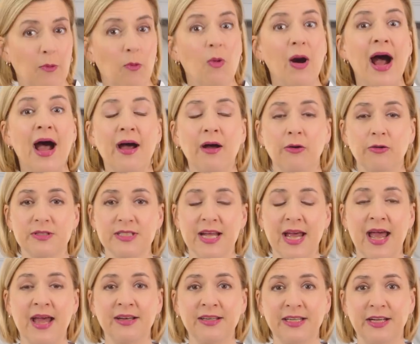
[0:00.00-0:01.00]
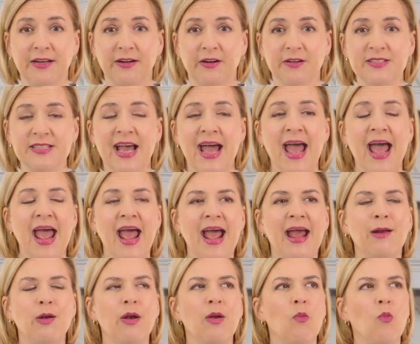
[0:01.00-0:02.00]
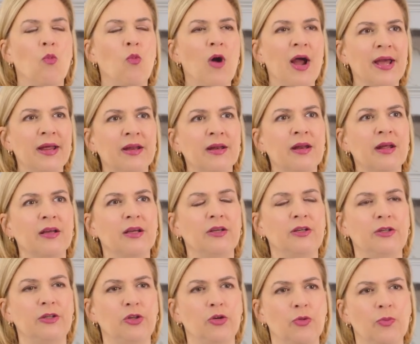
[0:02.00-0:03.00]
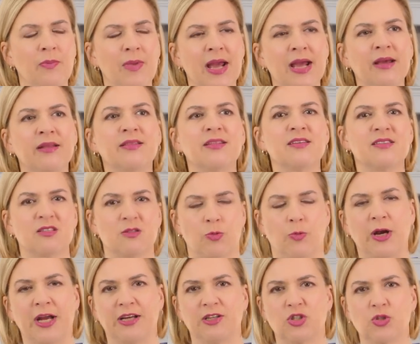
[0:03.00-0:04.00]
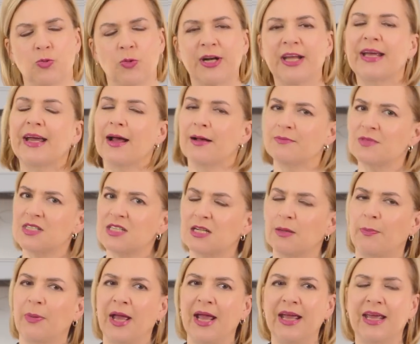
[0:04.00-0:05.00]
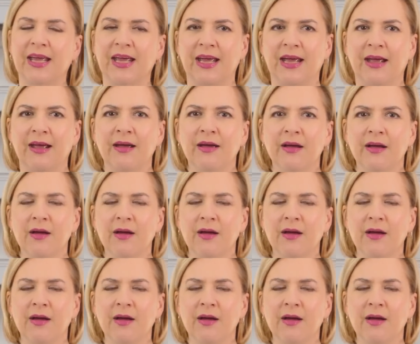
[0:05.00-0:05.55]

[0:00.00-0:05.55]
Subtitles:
Wow, 10 years. And when you made the switch, when it comes to baking,